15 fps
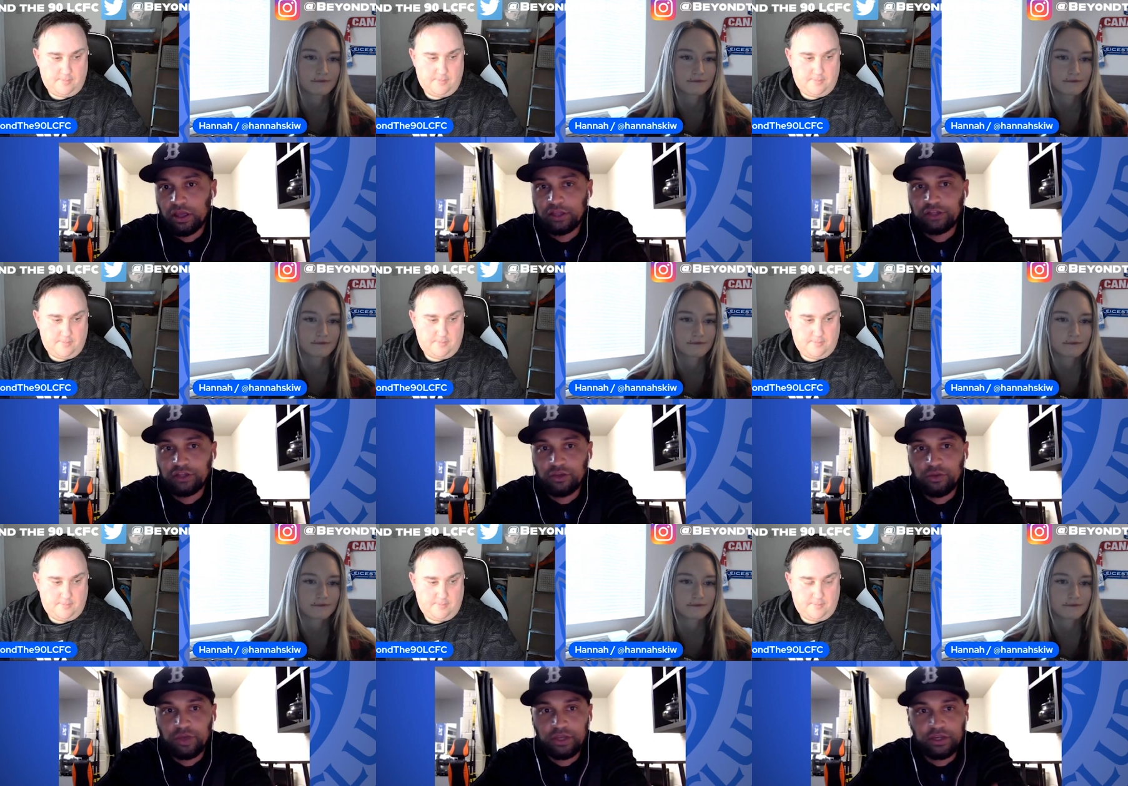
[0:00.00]
Speaker 1: are
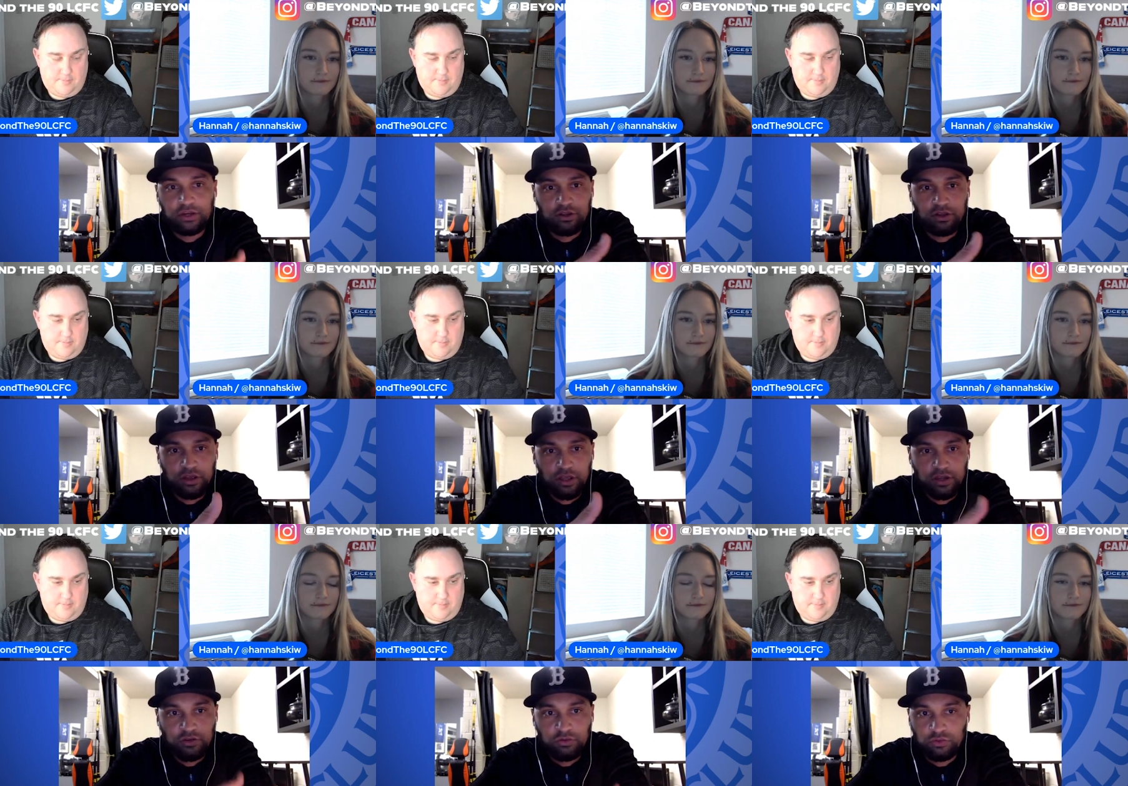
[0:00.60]
doing and,
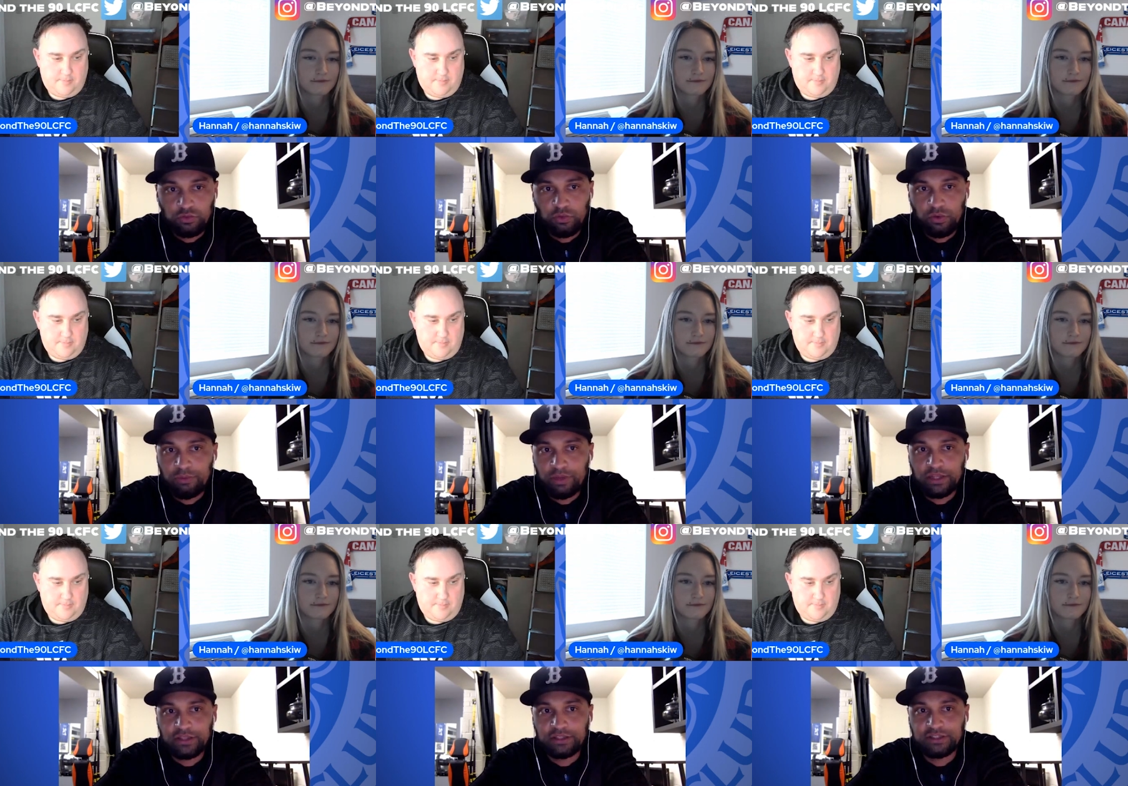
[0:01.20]
uh, and all the
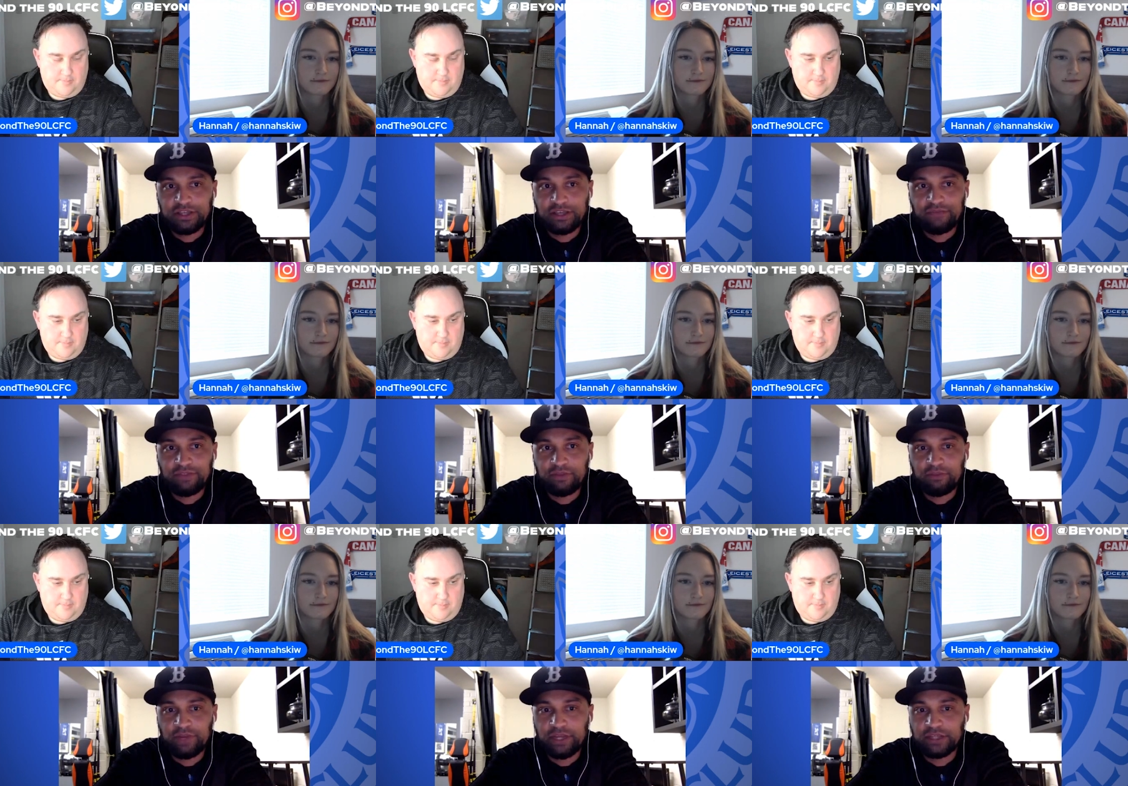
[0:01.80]
women in the
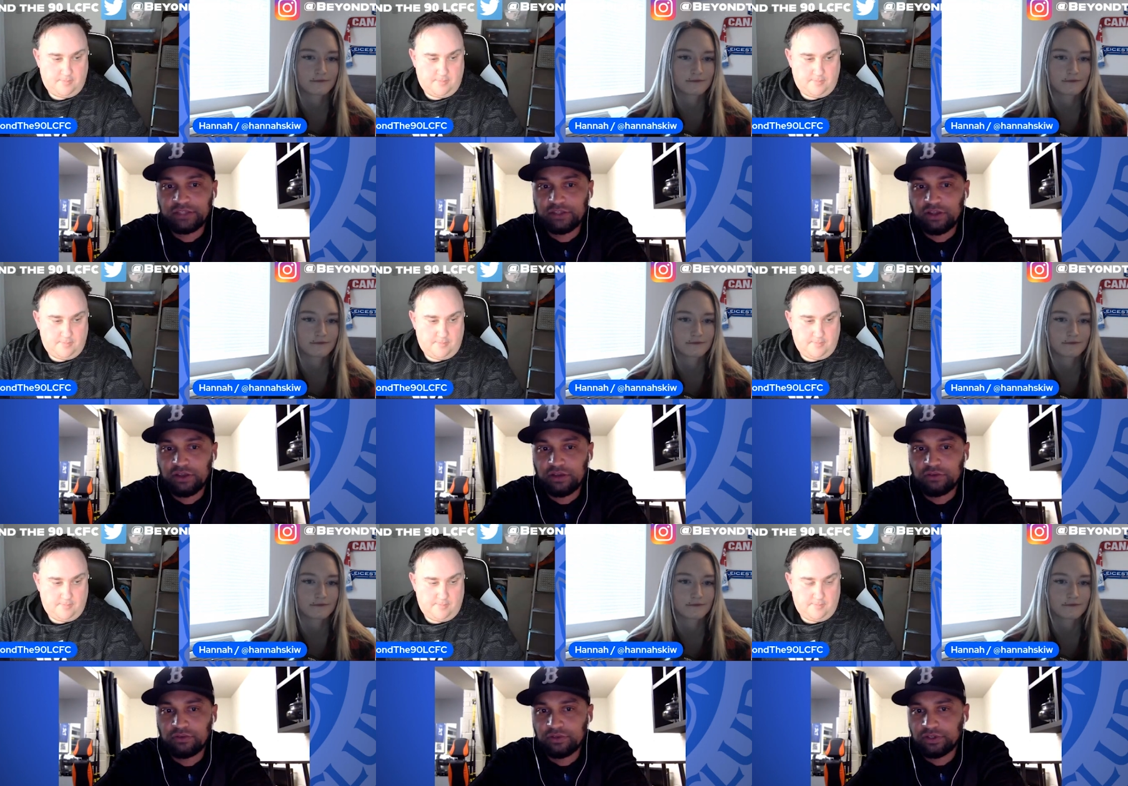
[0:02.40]
team at the minute.
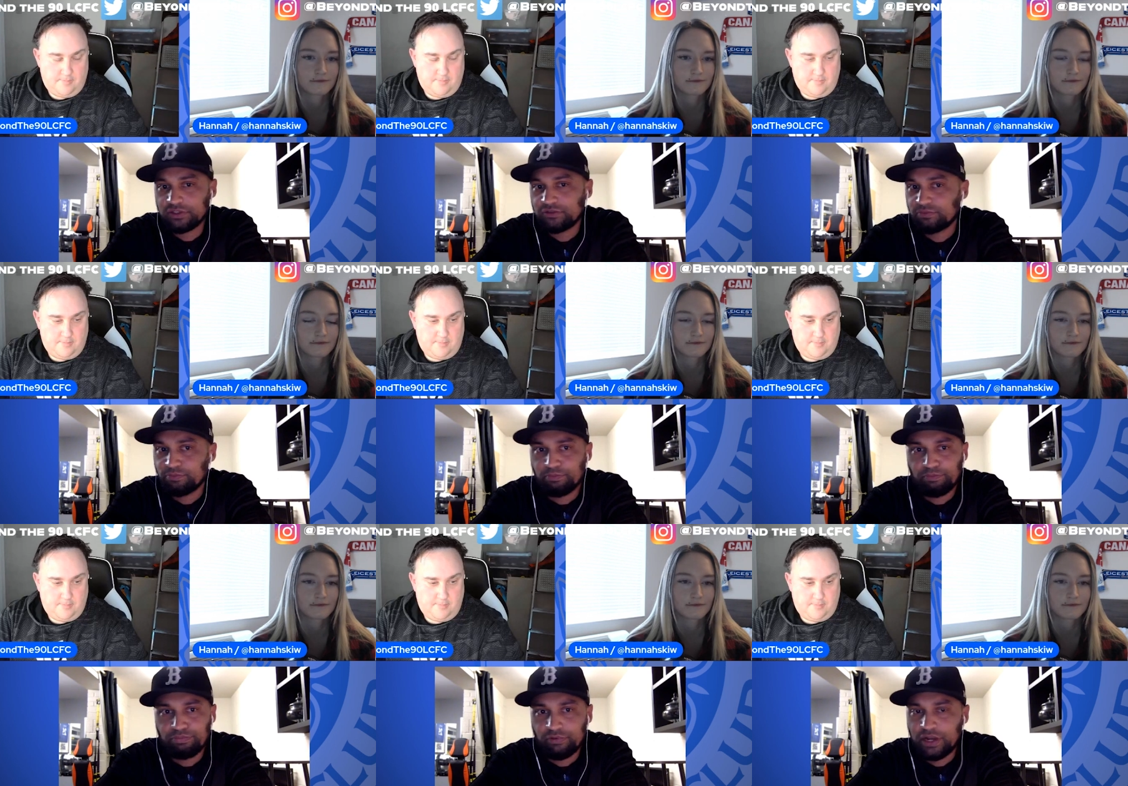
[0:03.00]
So
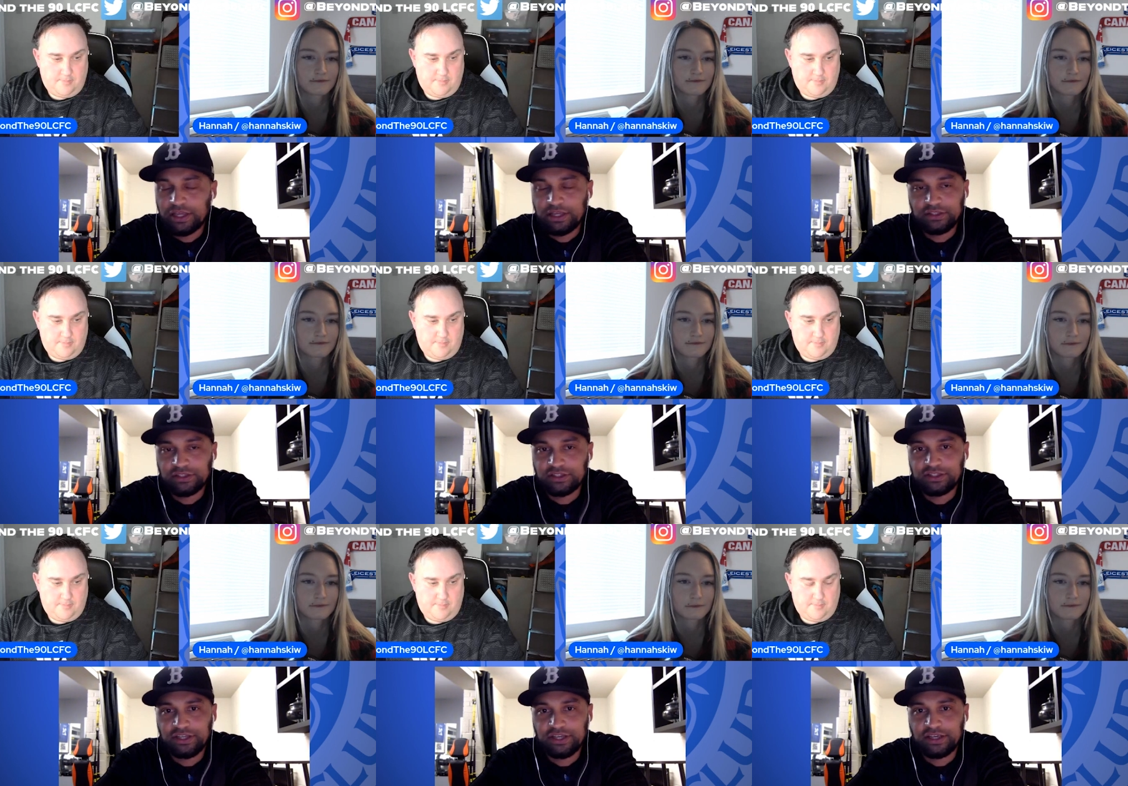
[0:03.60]
it's
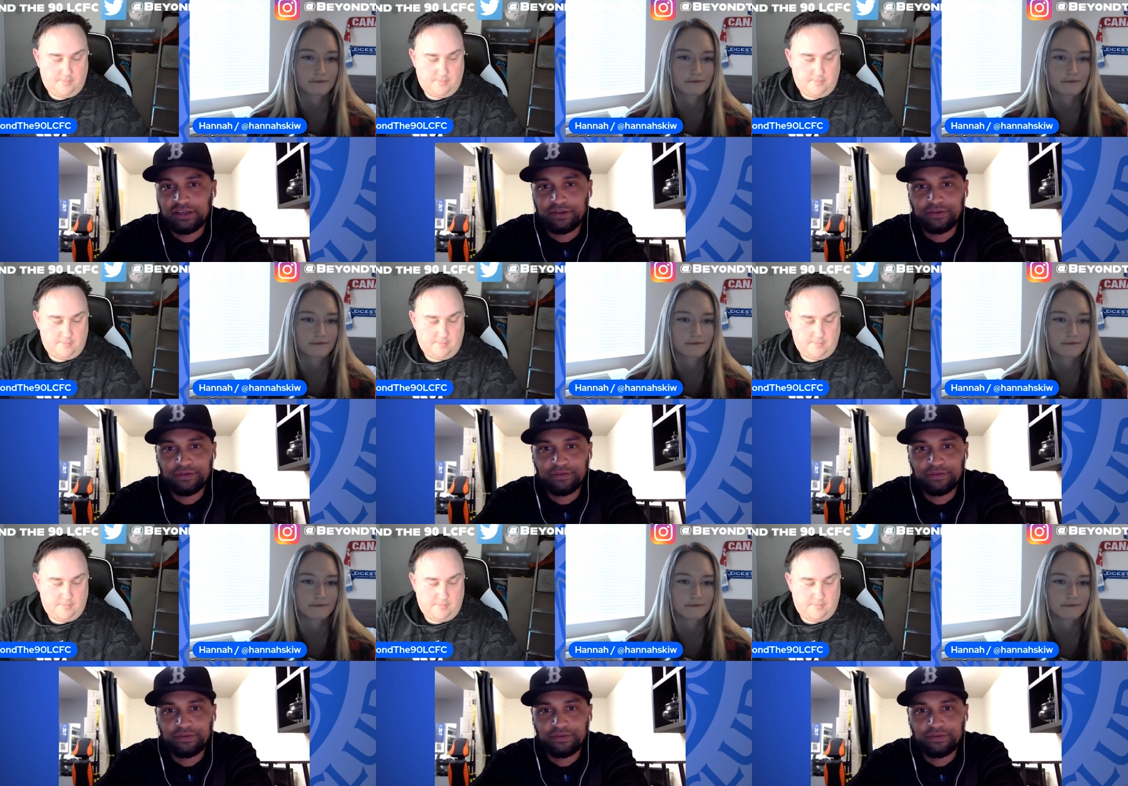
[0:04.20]
brilliant to see.